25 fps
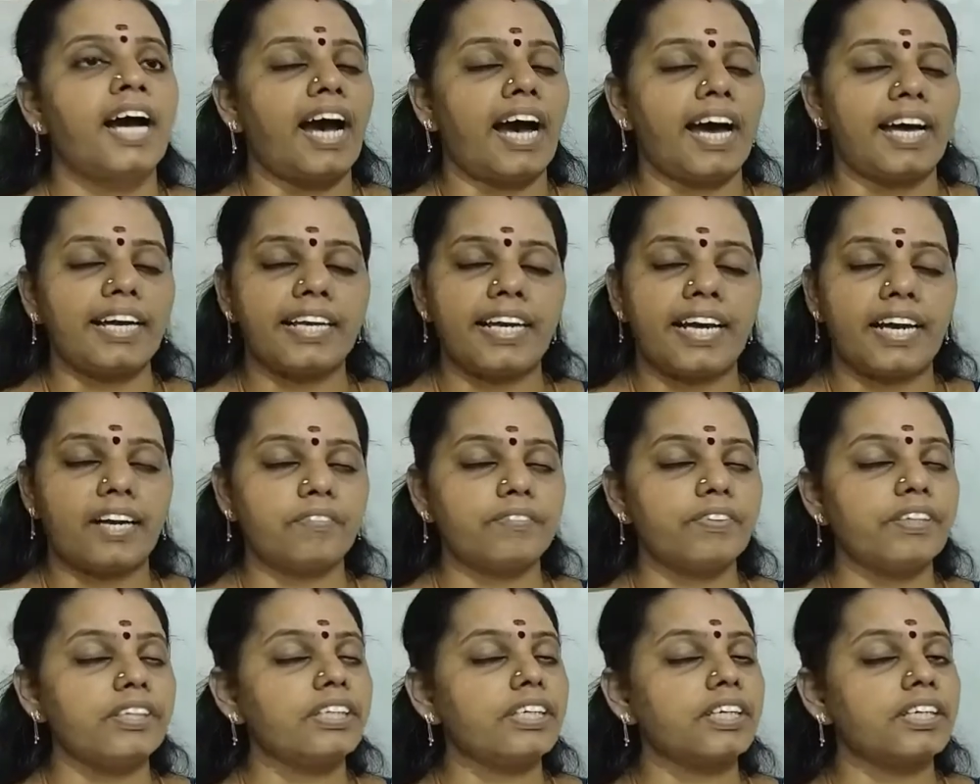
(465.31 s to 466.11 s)
I
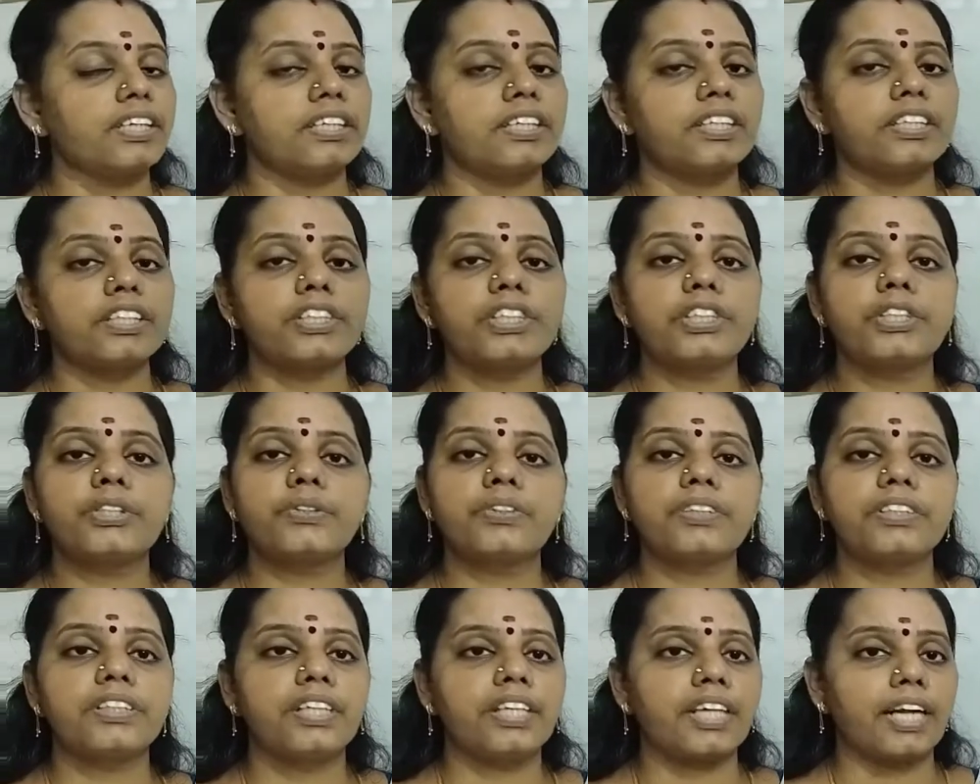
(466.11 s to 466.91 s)
haven't
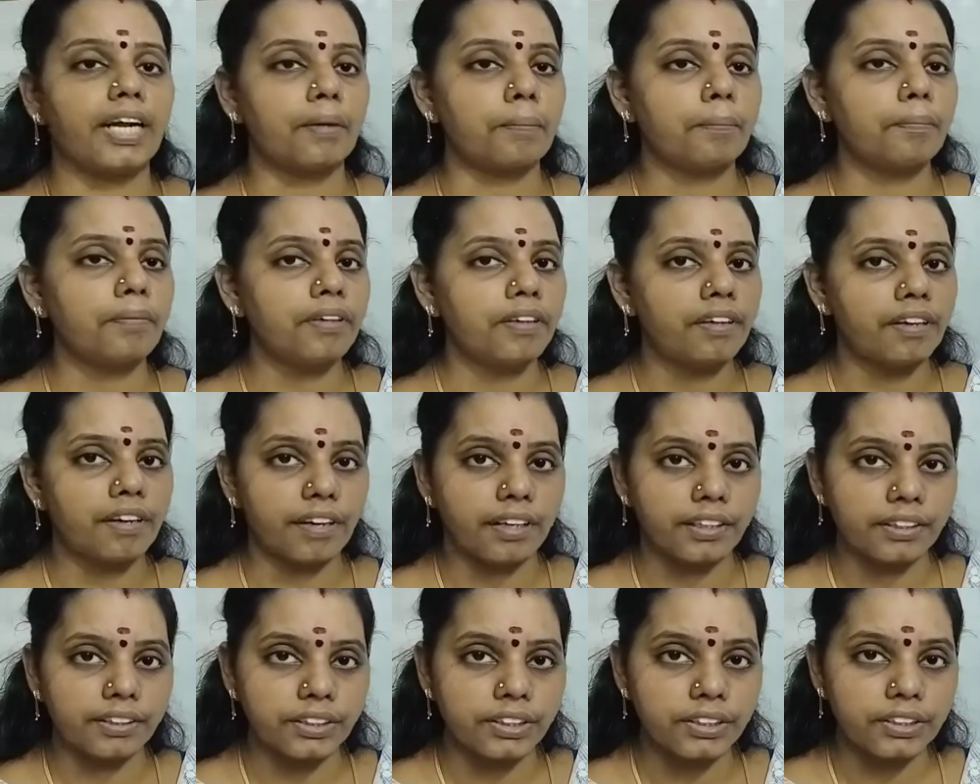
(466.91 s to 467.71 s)
understood grammar
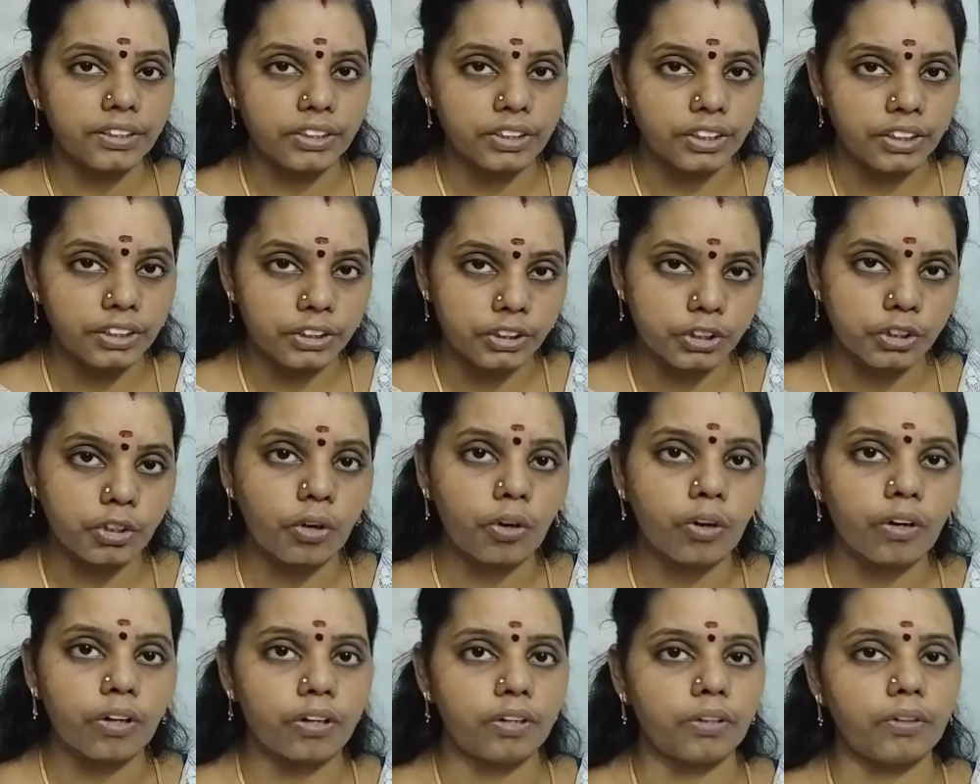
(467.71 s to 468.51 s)
like this at
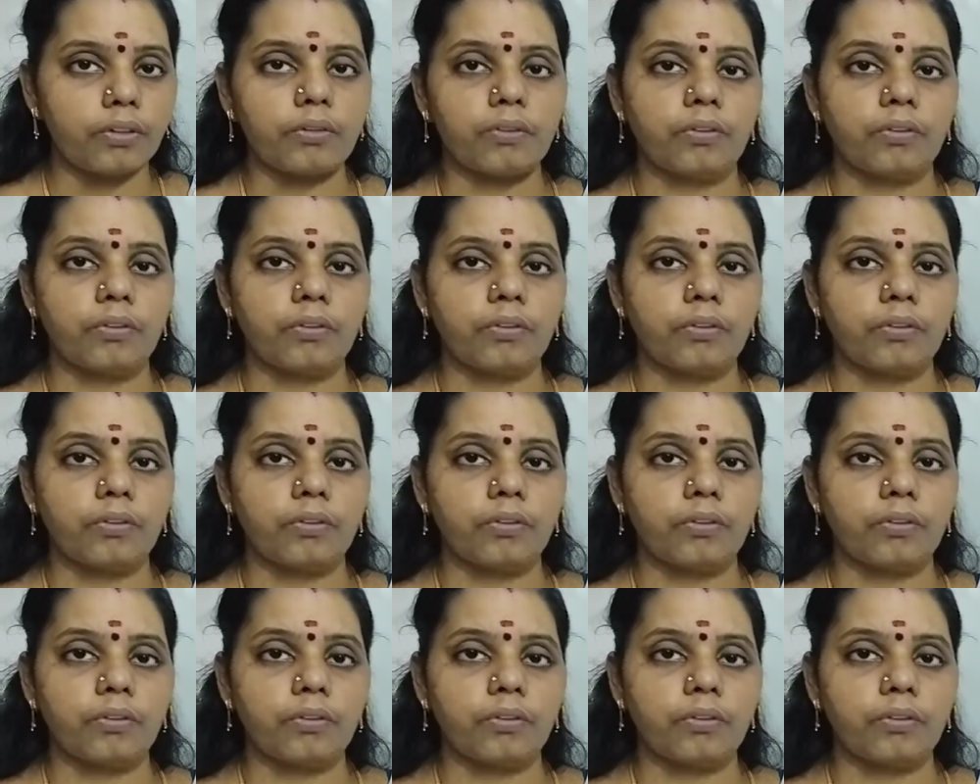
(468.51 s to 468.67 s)
all,